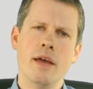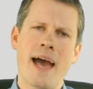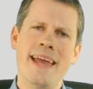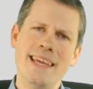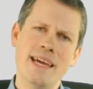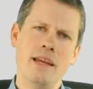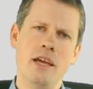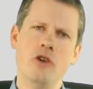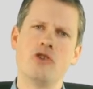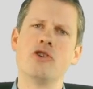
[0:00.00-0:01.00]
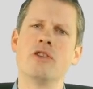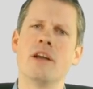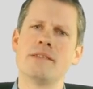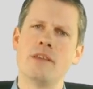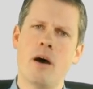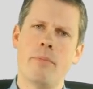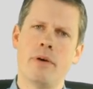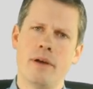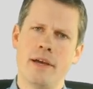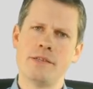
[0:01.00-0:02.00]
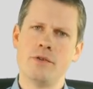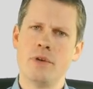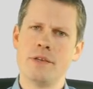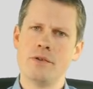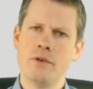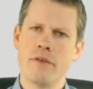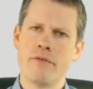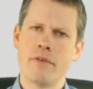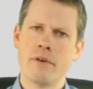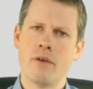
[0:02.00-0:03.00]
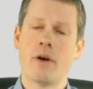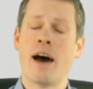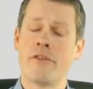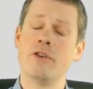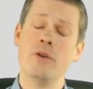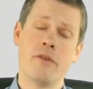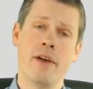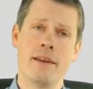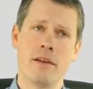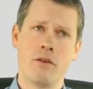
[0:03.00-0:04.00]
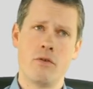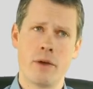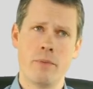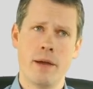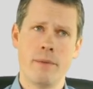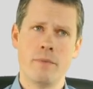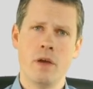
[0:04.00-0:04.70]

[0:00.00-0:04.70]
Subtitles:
ideally you should not stop as soon as you have, or after you have entered the runway.